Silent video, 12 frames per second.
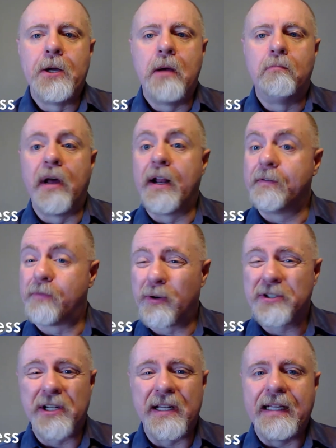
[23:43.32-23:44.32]
But
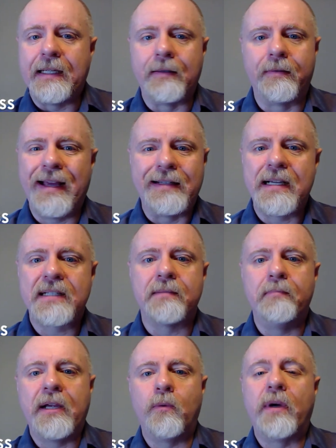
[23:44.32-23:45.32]
unfortunately, that
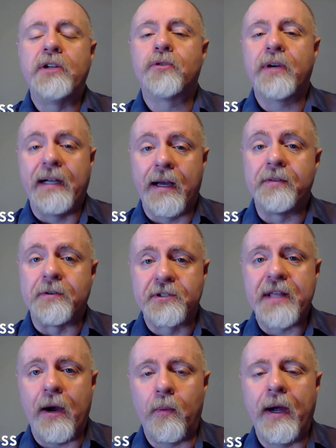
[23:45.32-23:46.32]
doesn't mean we treat others
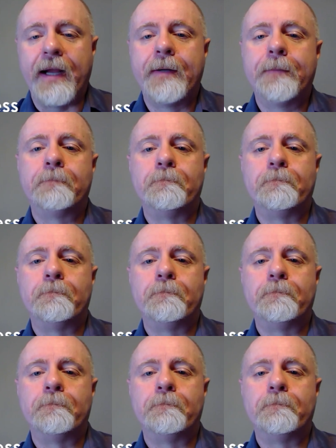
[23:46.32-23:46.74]
that way,